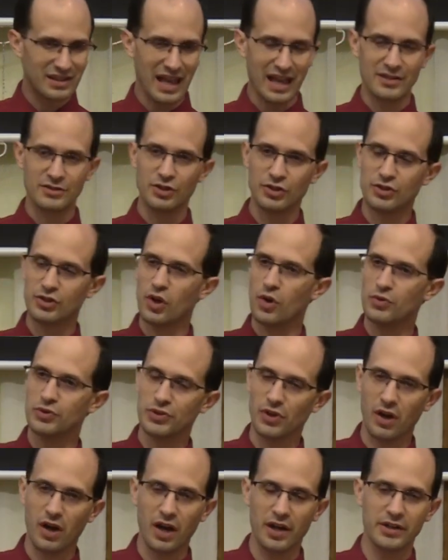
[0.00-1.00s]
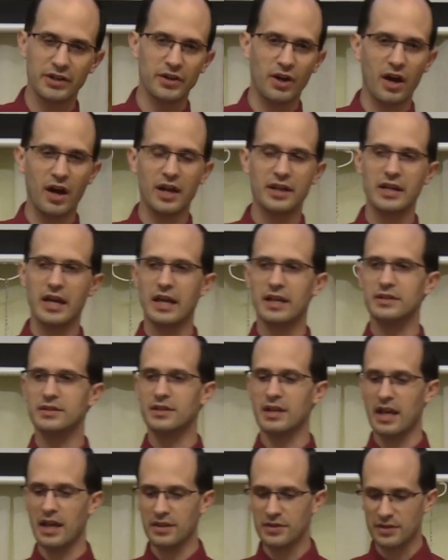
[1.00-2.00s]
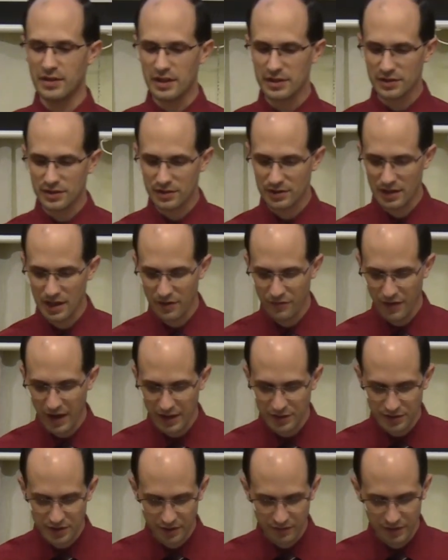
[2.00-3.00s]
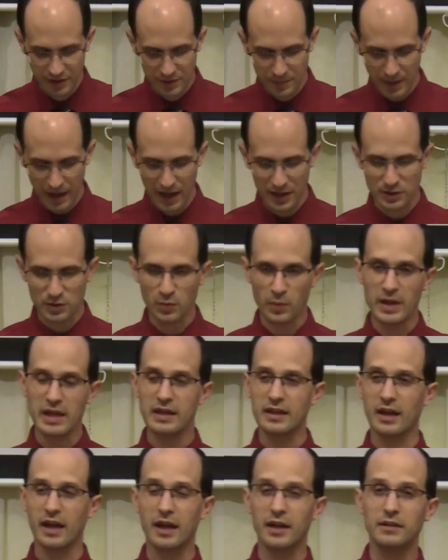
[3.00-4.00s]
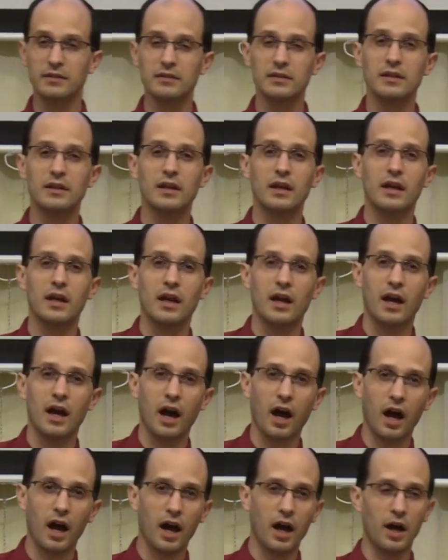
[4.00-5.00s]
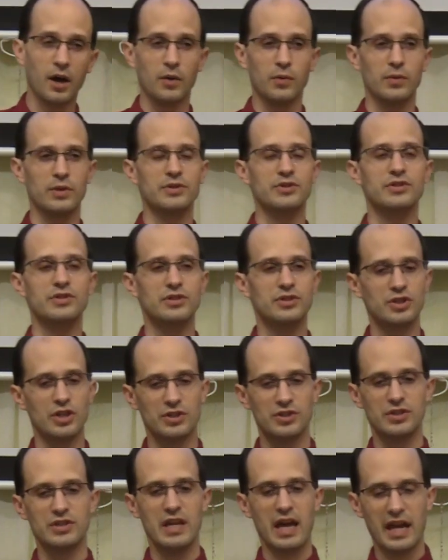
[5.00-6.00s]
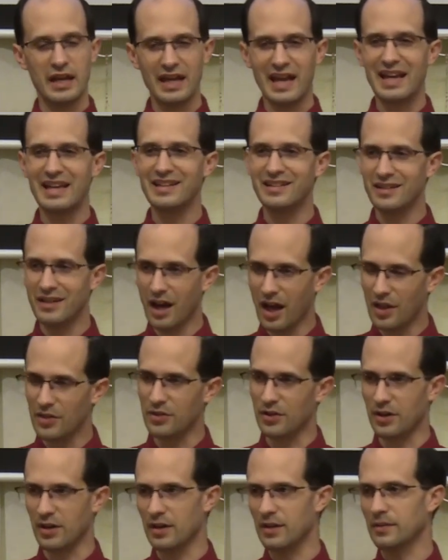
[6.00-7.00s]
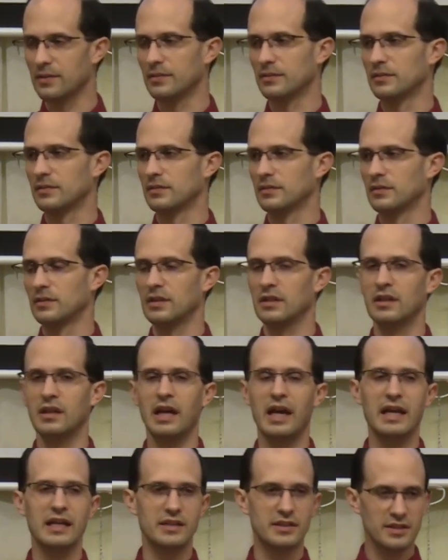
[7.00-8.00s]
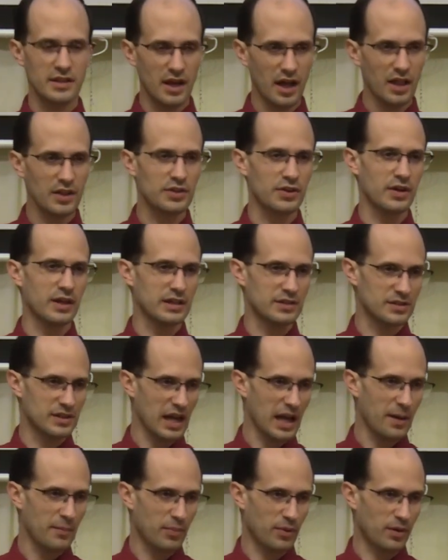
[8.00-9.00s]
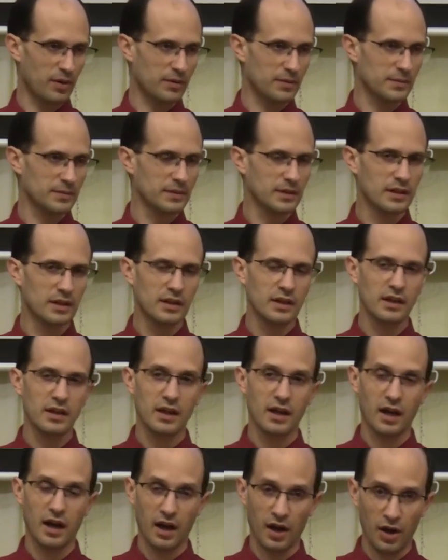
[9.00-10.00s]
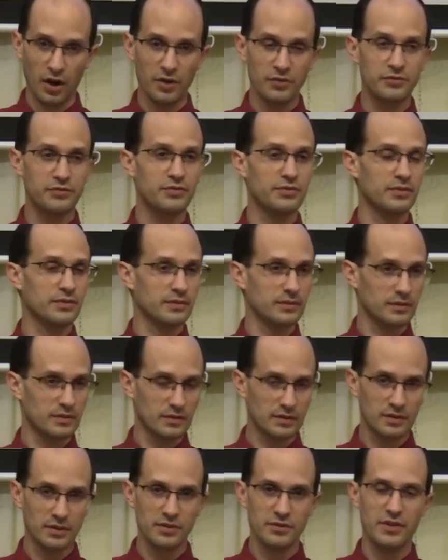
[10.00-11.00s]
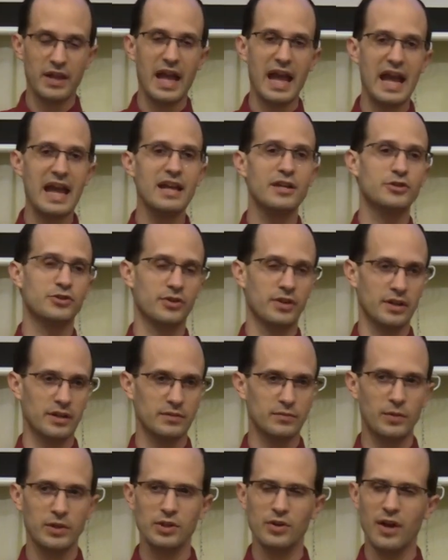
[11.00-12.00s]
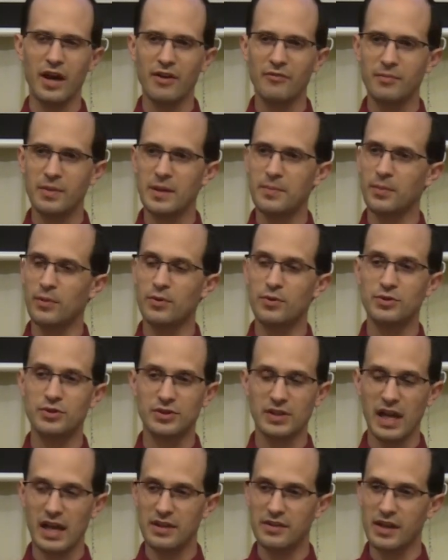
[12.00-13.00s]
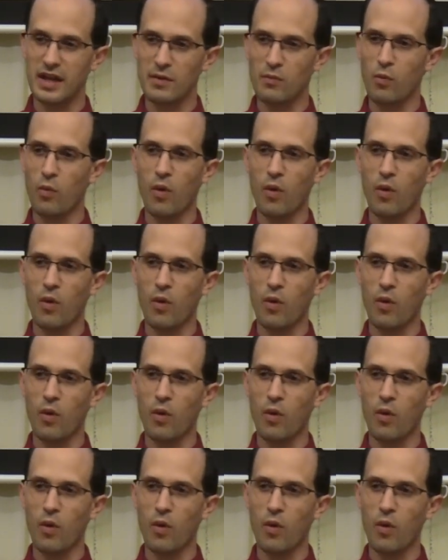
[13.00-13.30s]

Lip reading: just goes on. And the events of this past weekend was just yet another example of the hatred. When you have people who say they